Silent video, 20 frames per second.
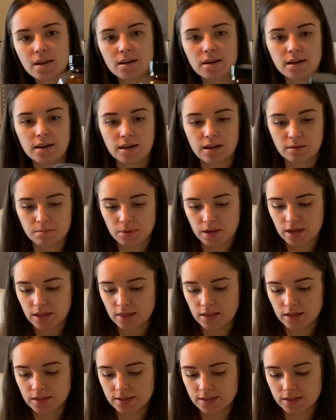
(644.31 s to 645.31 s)
And
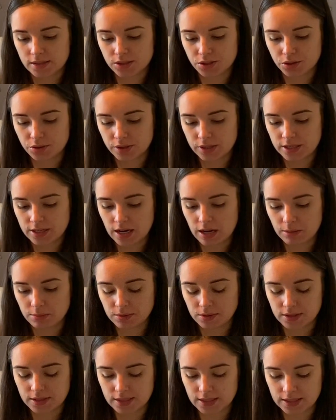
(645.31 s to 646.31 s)
this is 3
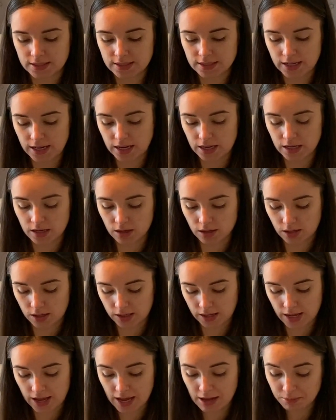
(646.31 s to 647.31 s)
tablets a day on
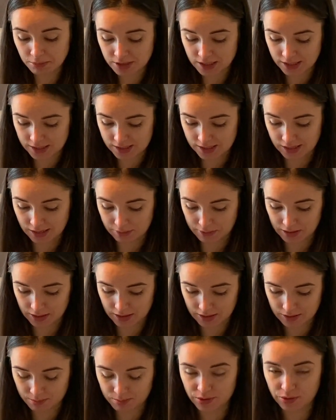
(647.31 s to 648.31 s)
an empty
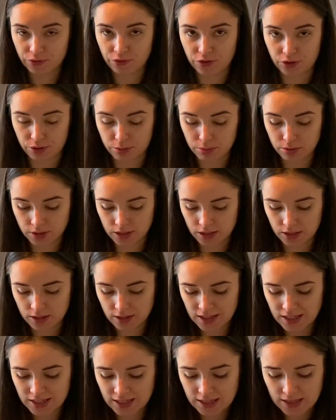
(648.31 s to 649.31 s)
stomach, preferably.
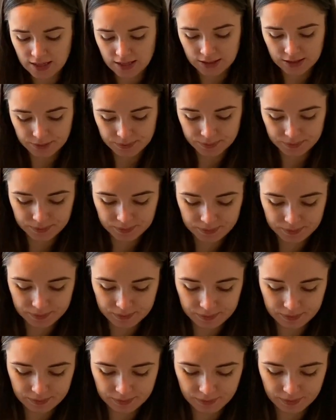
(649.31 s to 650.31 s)

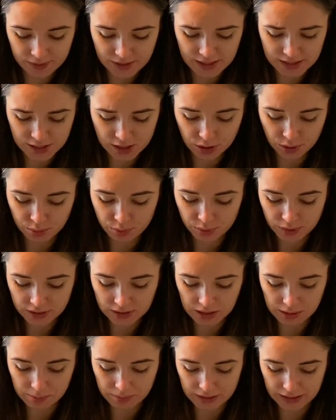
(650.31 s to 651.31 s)
These are
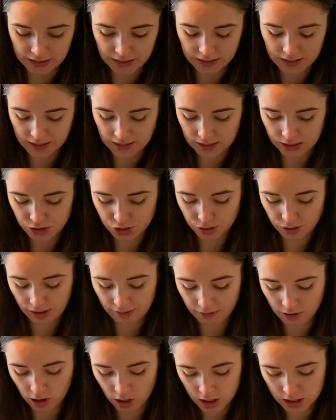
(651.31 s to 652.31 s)
really big and I do
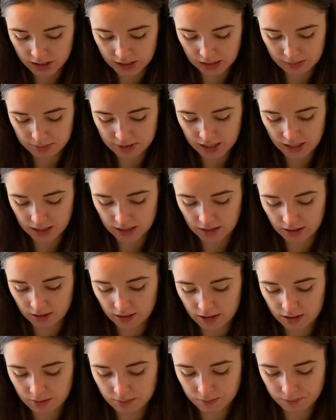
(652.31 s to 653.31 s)
have a hard time taking
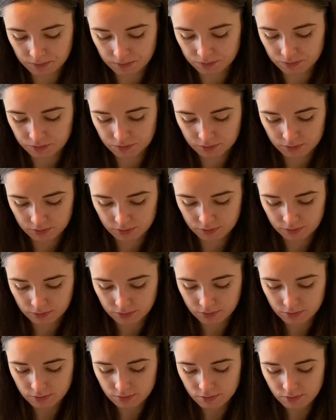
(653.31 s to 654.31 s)
them.
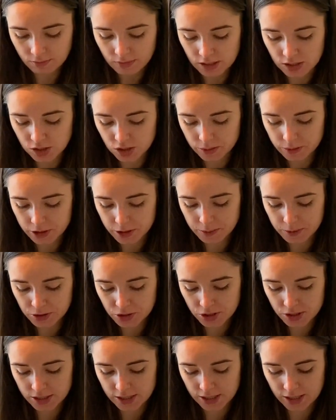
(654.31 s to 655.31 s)
So I'm
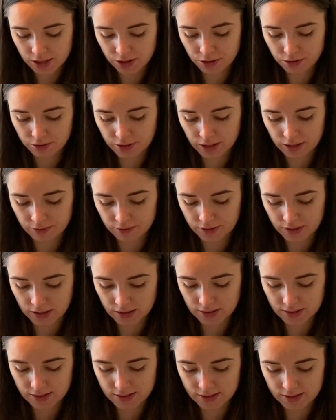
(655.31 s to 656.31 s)
supposed to take 3 of
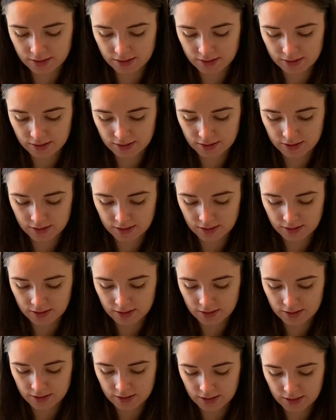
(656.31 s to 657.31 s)
these
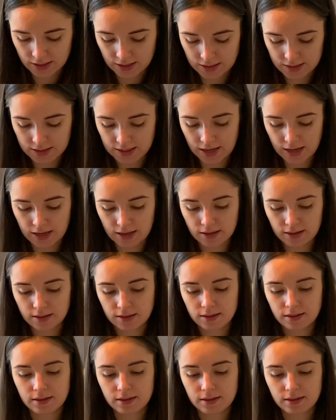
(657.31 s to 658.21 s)
a day.